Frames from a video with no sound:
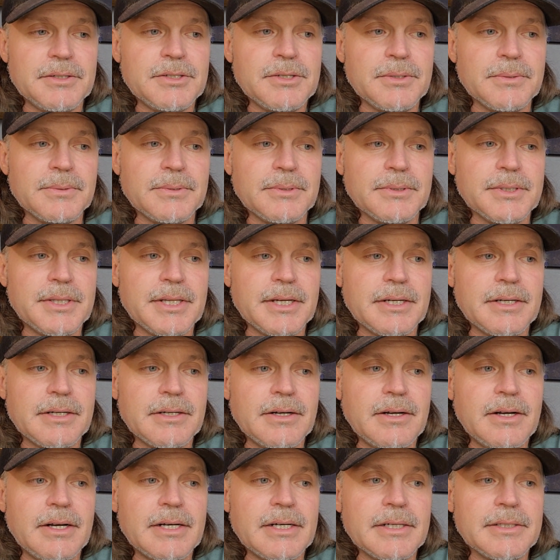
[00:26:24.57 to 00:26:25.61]
tool
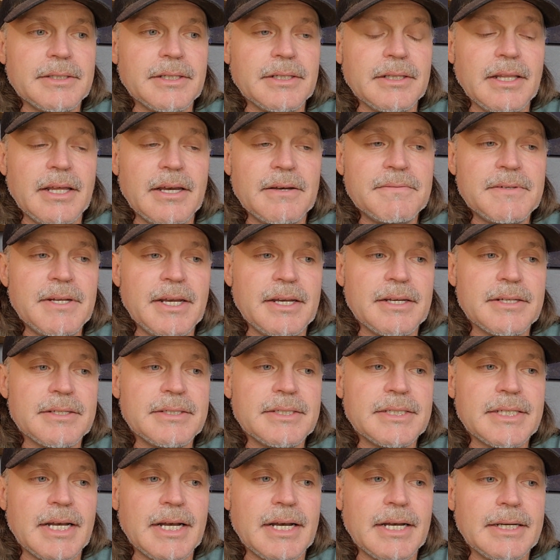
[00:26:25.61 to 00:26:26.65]
there on the left-hand
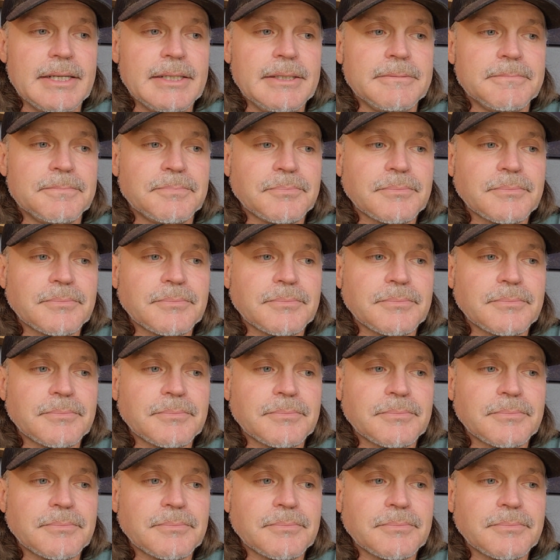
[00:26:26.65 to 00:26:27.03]
side